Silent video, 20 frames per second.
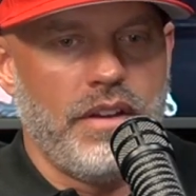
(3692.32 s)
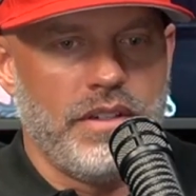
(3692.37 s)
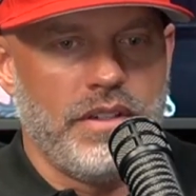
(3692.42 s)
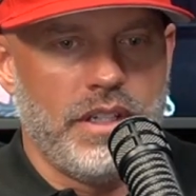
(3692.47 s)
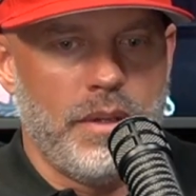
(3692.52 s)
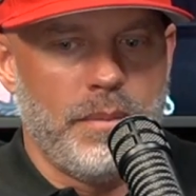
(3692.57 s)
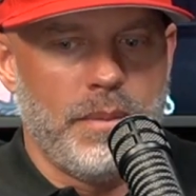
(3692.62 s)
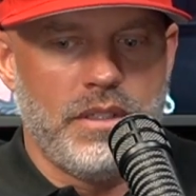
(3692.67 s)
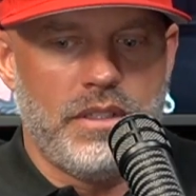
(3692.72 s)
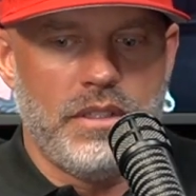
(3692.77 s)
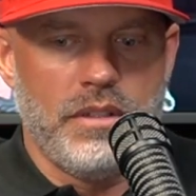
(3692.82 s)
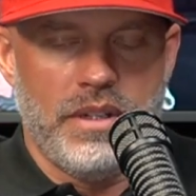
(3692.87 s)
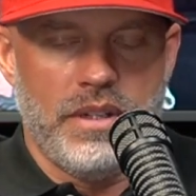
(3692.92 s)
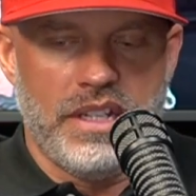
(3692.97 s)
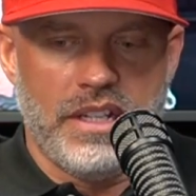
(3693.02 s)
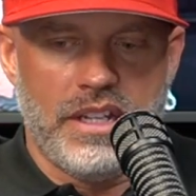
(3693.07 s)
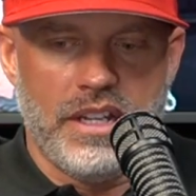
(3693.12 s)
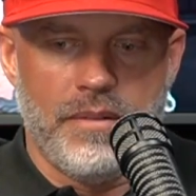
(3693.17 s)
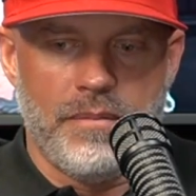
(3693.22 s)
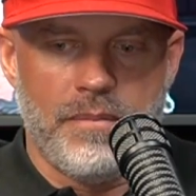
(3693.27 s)
or W2
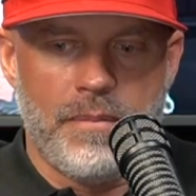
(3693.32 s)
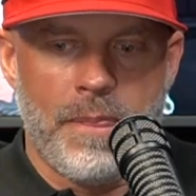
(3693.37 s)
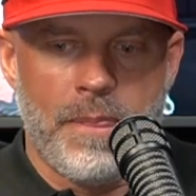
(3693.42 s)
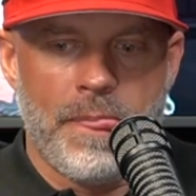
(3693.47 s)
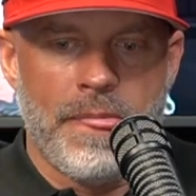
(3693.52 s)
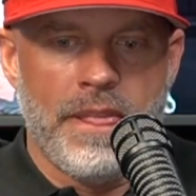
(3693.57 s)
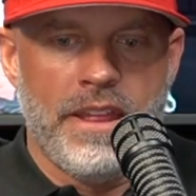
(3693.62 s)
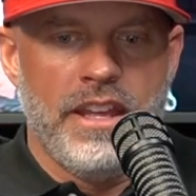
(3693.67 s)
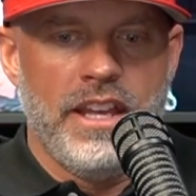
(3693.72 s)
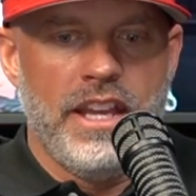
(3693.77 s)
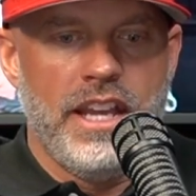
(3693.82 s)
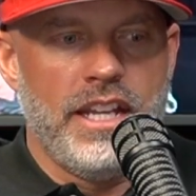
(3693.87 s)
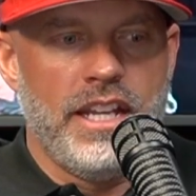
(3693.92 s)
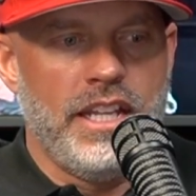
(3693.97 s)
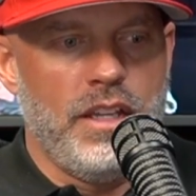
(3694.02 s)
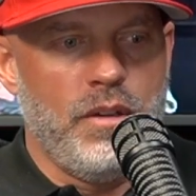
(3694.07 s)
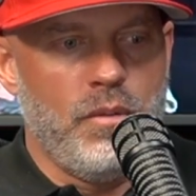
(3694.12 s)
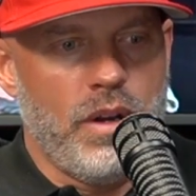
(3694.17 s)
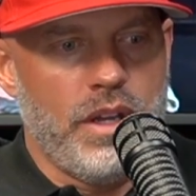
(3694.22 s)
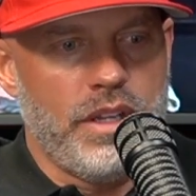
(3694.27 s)
income, and
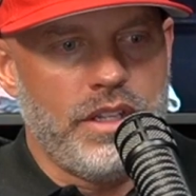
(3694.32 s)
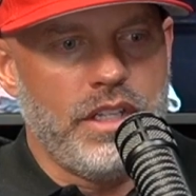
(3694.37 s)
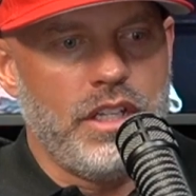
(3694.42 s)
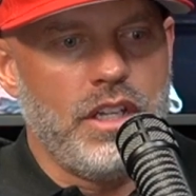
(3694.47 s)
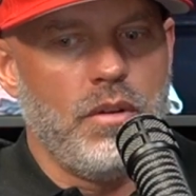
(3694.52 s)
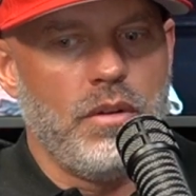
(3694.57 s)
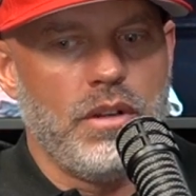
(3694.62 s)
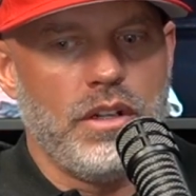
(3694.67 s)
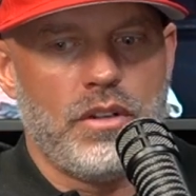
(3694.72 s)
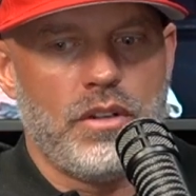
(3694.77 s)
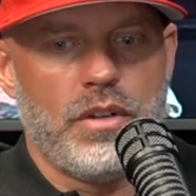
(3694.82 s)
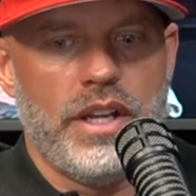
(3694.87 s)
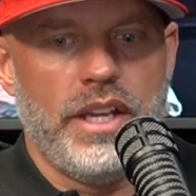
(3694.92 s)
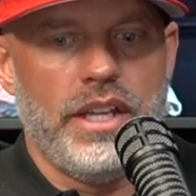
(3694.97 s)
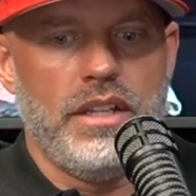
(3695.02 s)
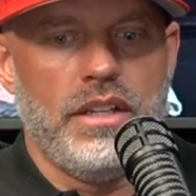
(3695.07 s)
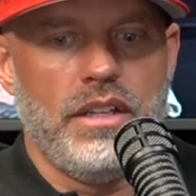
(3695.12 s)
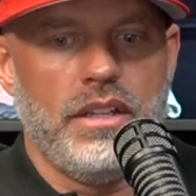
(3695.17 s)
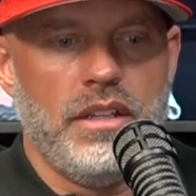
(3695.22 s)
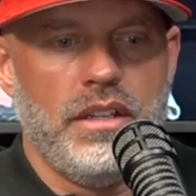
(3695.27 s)
he wanted to go and
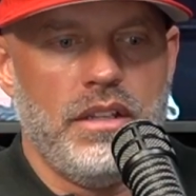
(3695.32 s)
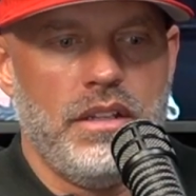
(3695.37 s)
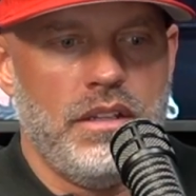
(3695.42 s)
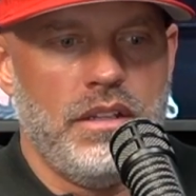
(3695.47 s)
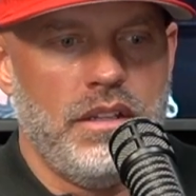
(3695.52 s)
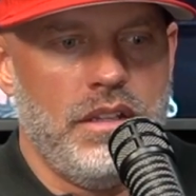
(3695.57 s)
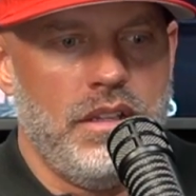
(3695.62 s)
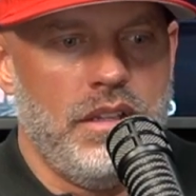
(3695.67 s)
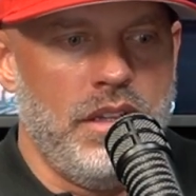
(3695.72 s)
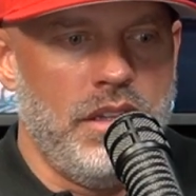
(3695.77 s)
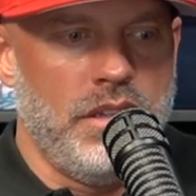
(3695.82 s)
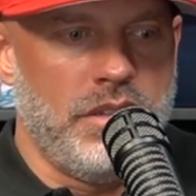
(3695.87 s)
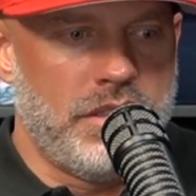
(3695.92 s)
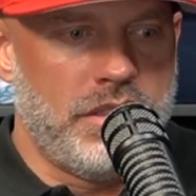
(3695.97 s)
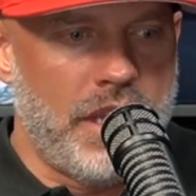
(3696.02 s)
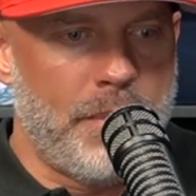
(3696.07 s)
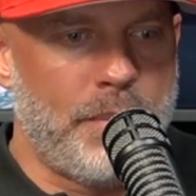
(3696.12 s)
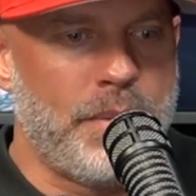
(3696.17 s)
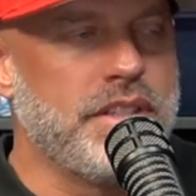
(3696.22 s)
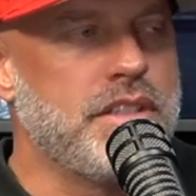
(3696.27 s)
create a
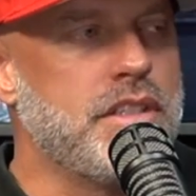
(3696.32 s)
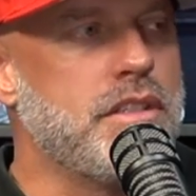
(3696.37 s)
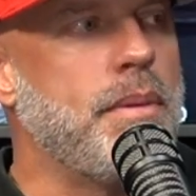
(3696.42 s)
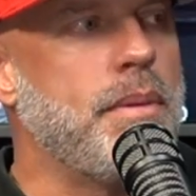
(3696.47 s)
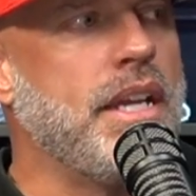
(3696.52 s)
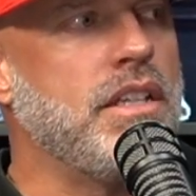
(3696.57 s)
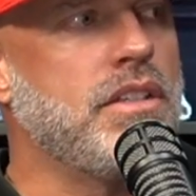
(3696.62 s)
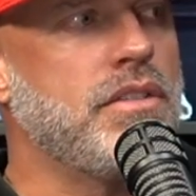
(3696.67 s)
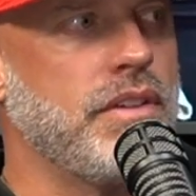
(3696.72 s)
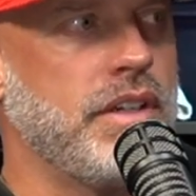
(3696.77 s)
separate space for